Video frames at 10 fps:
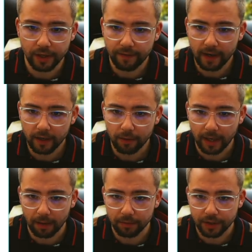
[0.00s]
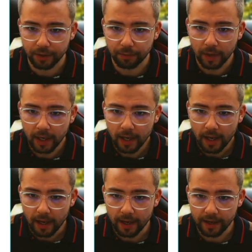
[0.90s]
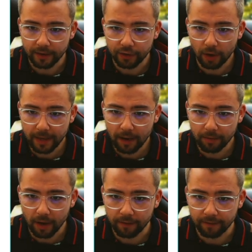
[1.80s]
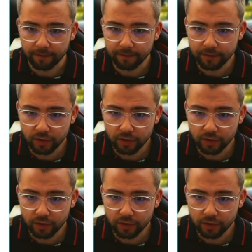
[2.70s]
So if I go down to the drop down and